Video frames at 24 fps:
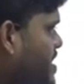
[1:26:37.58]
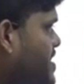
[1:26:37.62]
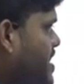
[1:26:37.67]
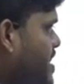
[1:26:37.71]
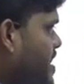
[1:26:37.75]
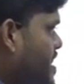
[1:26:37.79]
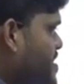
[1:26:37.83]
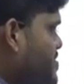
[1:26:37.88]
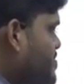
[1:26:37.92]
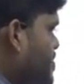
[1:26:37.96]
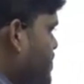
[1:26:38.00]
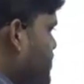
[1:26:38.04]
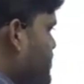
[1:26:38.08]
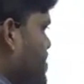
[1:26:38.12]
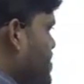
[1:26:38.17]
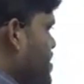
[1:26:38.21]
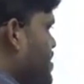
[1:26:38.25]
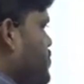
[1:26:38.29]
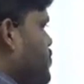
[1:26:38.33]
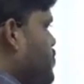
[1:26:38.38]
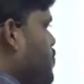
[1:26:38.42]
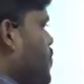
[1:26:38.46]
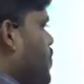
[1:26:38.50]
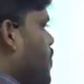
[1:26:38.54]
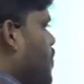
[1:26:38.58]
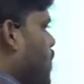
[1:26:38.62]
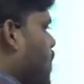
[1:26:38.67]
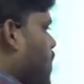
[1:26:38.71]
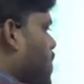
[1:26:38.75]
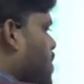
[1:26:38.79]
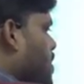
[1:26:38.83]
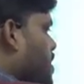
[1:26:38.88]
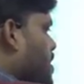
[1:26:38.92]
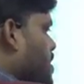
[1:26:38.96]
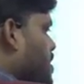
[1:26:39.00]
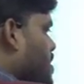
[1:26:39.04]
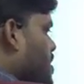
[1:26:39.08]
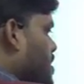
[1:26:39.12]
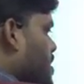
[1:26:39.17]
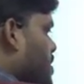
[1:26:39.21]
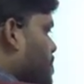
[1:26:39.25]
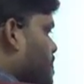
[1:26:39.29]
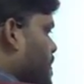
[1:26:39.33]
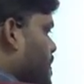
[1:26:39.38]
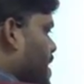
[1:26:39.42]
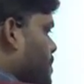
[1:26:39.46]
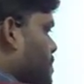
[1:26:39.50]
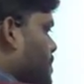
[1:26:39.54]
is 52.
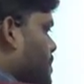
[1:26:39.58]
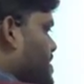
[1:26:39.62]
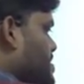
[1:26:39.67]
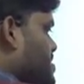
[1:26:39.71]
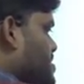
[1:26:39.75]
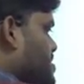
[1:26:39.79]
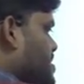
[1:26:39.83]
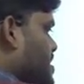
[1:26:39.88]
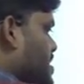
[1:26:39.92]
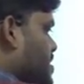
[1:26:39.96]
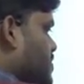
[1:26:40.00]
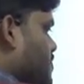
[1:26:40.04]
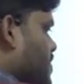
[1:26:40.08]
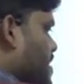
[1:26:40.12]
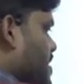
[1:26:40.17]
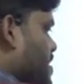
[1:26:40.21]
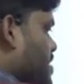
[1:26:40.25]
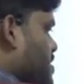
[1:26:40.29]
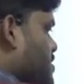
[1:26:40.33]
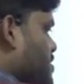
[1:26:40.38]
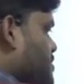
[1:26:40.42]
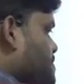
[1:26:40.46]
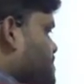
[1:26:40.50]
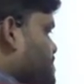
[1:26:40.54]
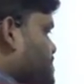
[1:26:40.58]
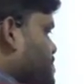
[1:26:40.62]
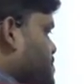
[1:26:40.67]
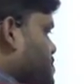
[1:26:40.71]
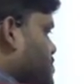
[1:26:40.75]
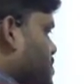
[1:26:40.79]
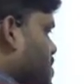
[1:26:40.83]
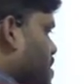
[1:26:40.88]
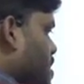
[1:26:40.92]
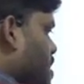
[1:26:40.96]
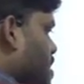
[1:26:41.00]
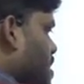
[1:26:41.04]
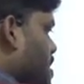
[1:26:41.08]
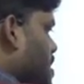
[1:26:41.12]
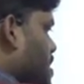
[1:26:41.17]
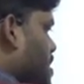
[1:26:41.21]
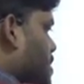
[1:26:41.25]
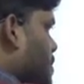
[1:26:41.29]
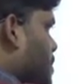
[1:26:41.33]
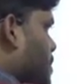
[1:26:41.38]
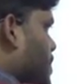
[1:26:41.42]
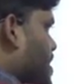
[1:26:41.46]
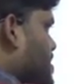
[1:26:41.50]
That means C1 plus